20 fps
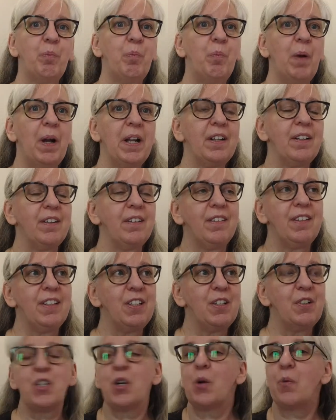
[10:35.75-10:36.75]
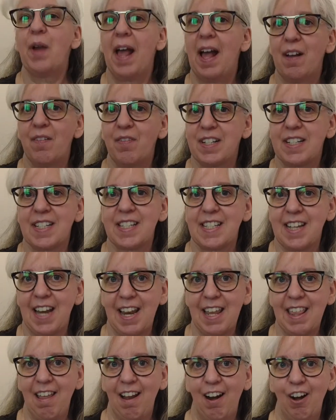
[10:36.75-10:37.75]
But you don't have to
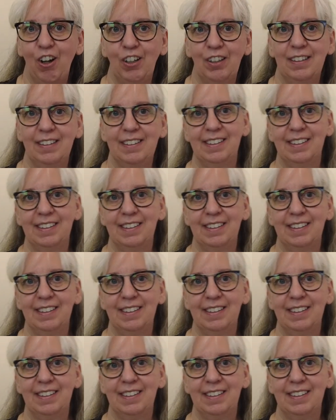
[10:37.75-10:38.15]
stay there.